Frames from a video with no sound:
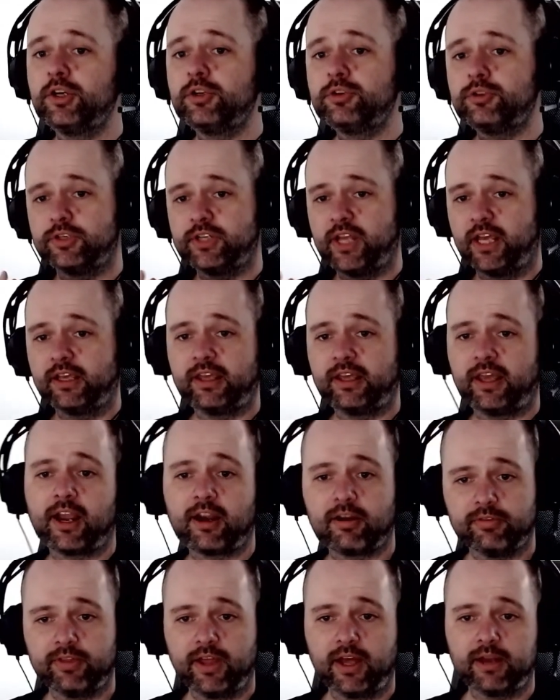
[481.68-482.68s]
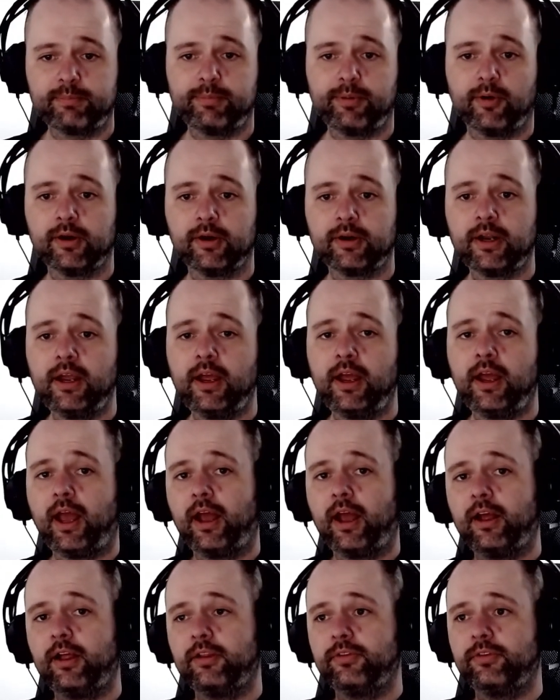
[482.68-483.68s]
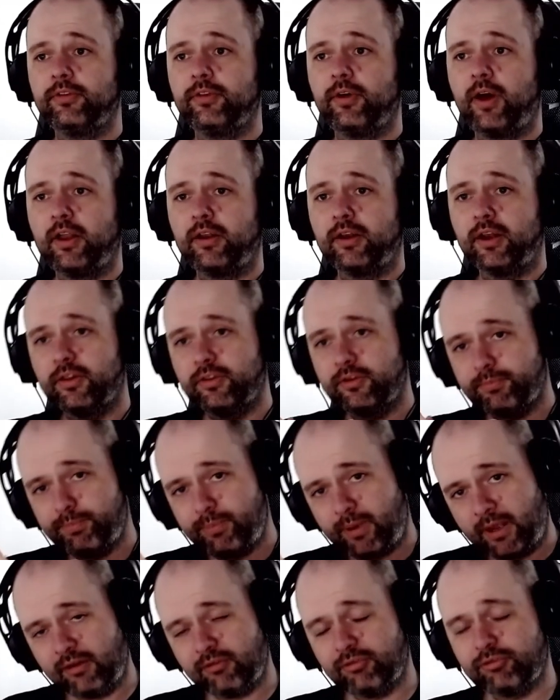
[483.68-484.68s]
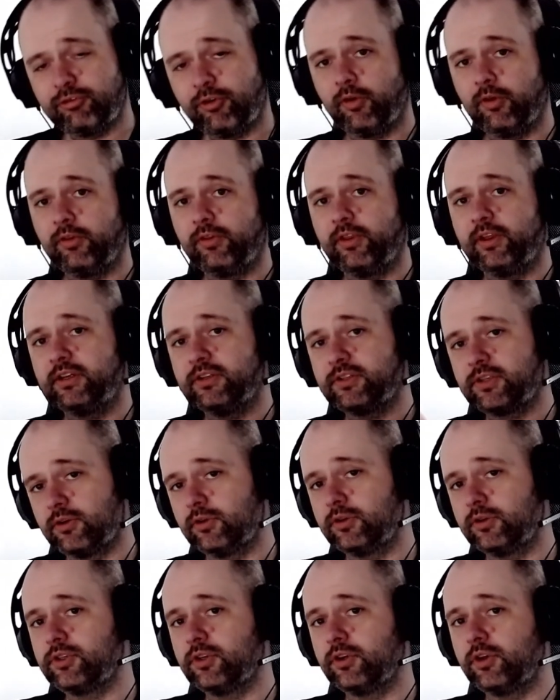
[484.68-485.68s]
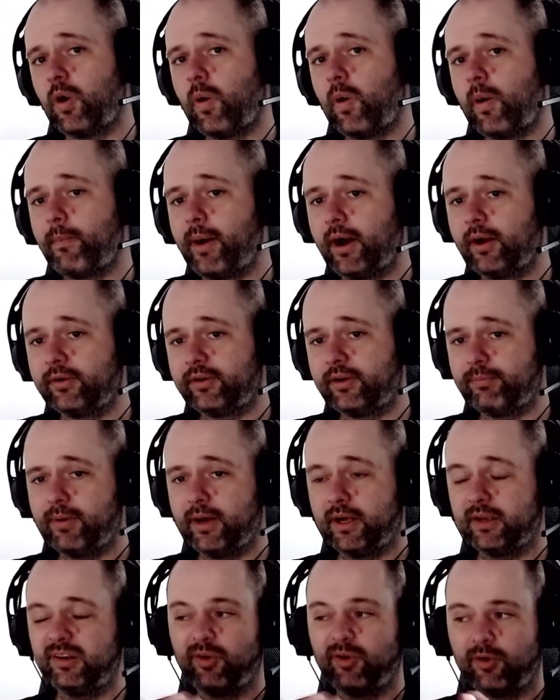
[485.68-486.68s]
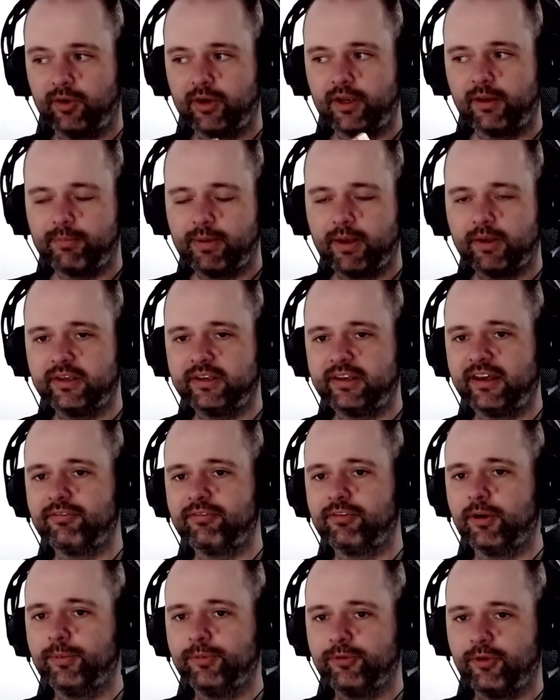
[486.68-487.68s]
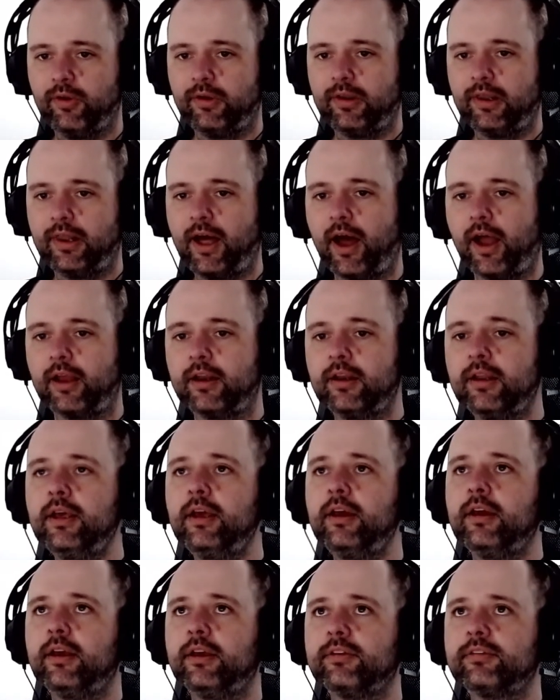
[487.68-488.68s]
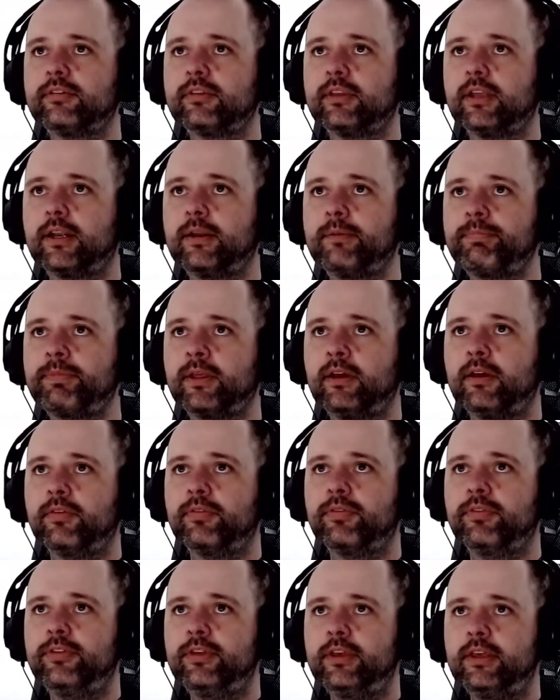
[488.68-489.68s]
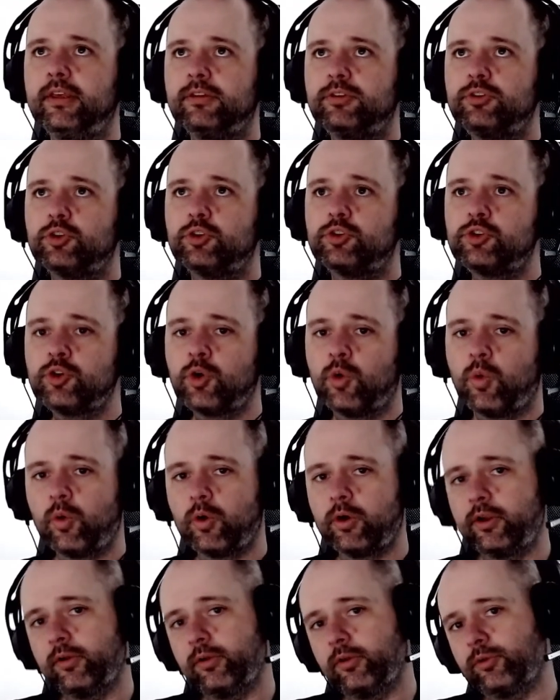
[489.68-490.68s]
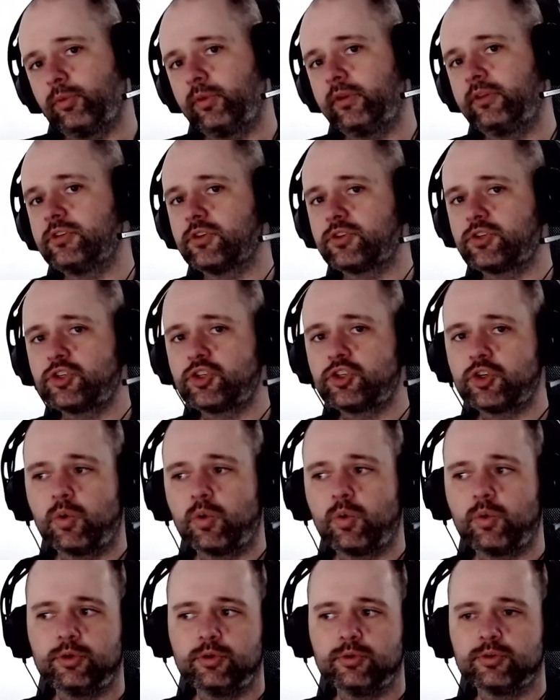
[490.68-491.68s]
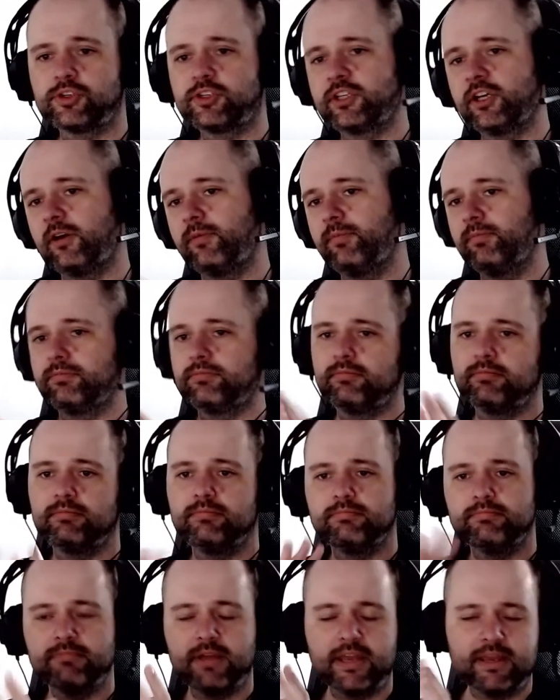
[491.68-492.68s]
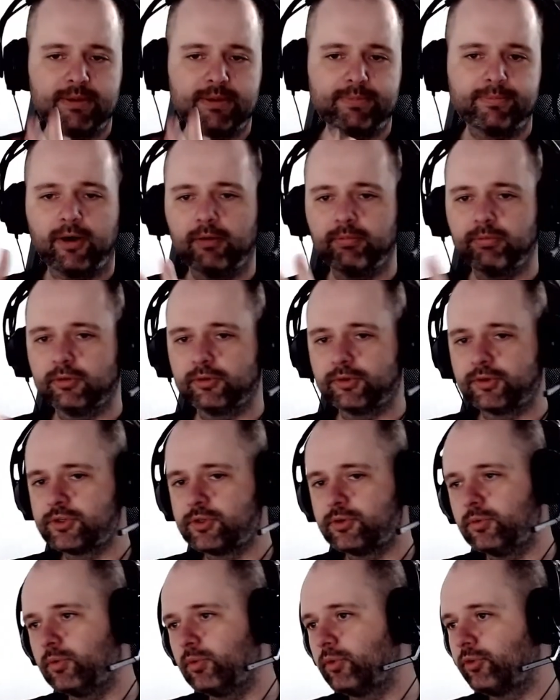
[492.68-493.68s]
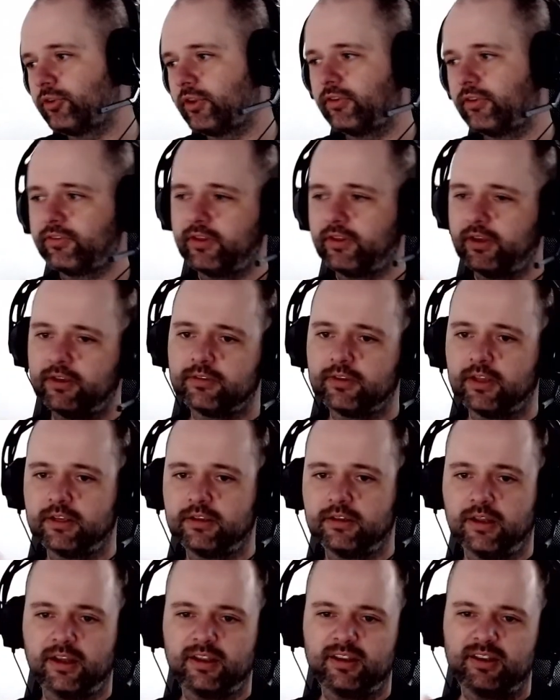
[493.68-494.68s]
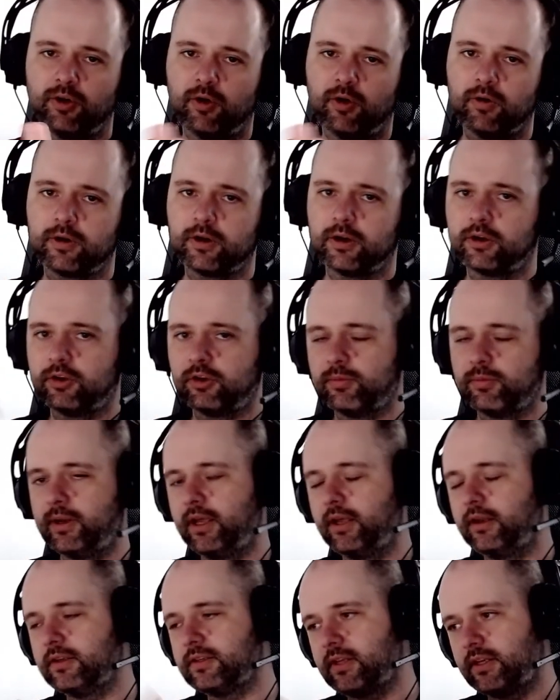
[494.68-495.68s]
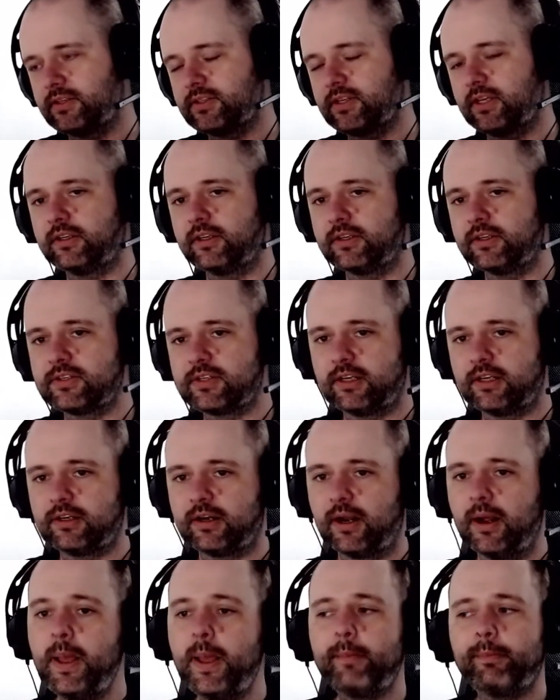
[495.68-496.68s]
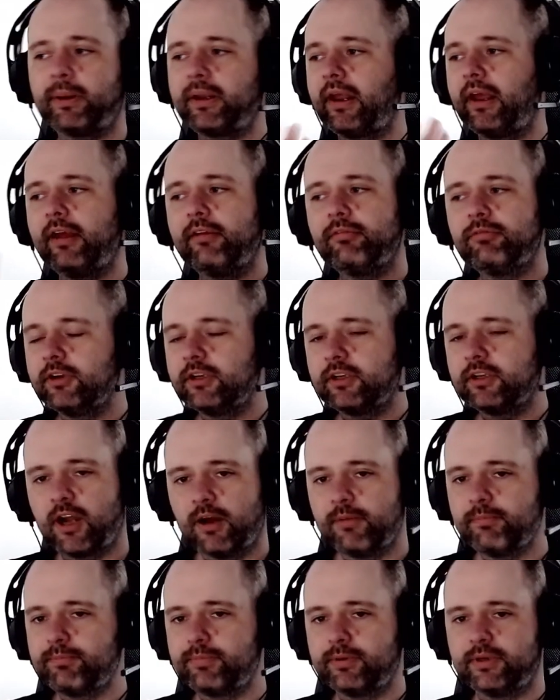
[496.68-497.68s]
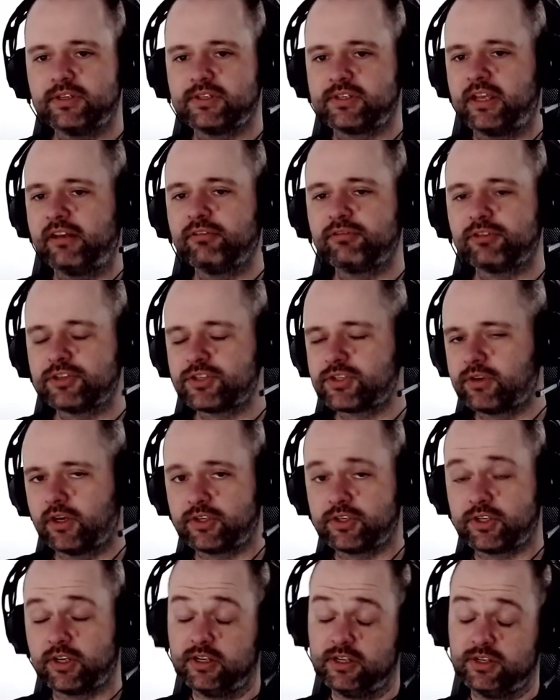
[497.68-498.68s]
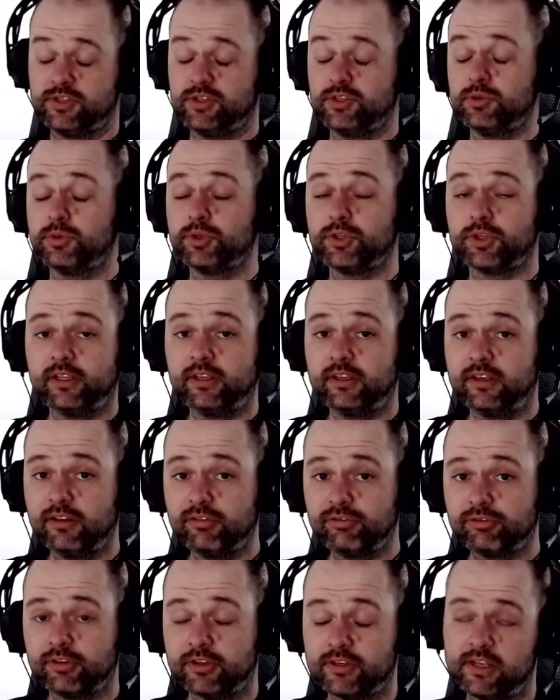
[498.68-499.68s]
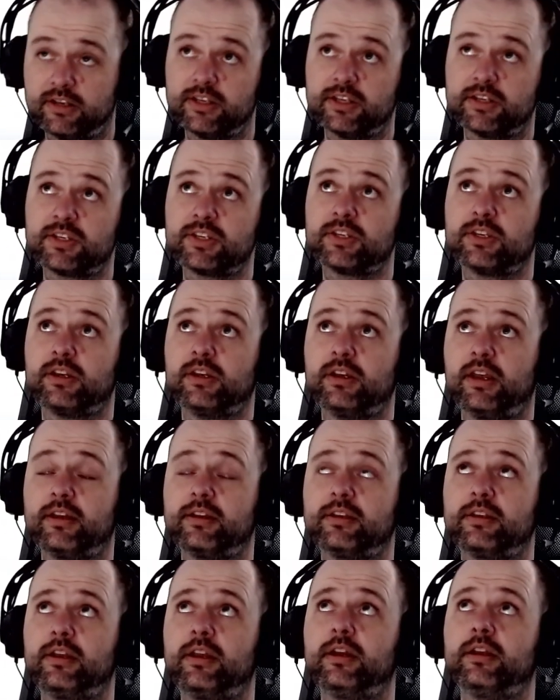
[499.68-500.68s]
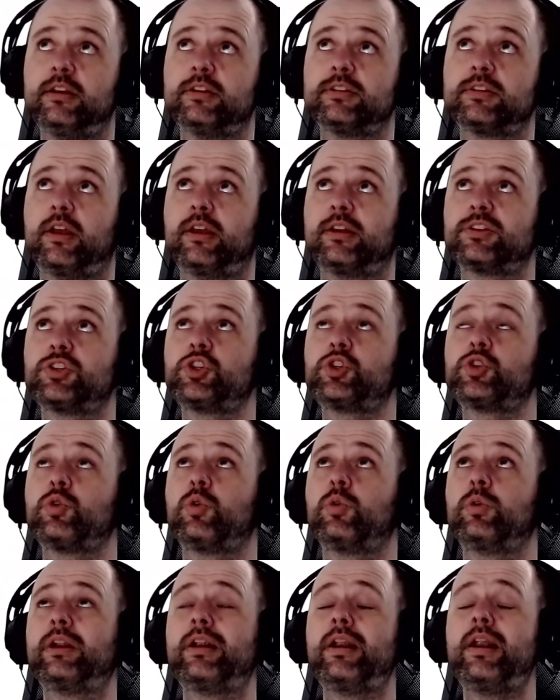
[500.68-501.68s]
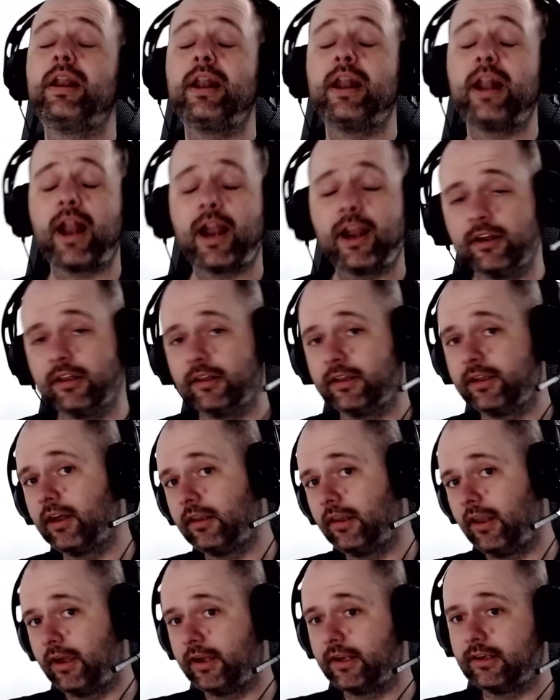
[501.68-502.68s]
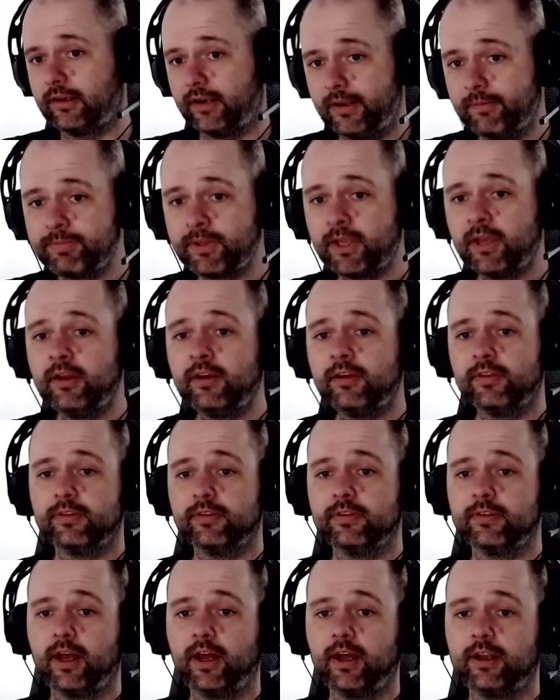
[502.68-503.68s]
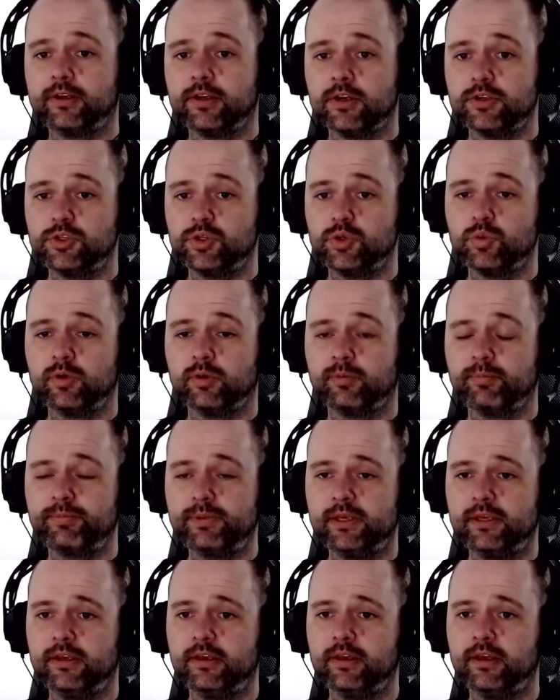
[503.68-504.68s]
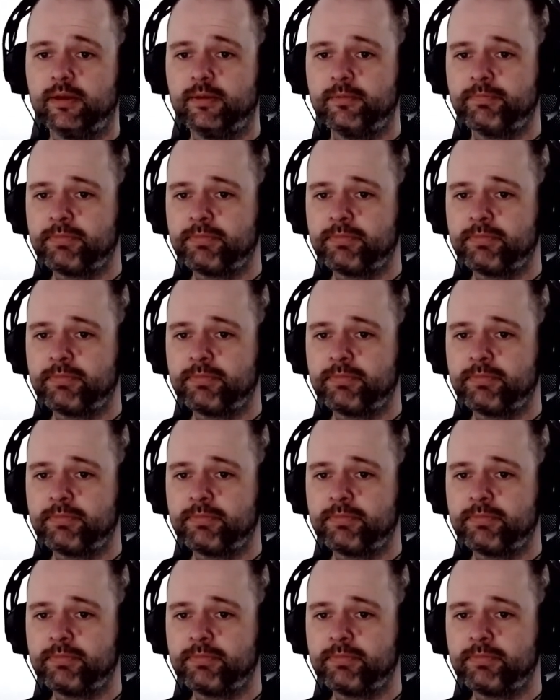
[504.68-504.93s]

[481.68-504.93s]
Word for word: to take care of that part. And another pitfall that is good to know about about learning about DevOps online is that the tutorials will just show you some maybe popular tools and things that like Docker, Kubernetes, etc., etc. But every company's infrastructure is usually different. It is it, it is extraordinarily unlikely that you will be a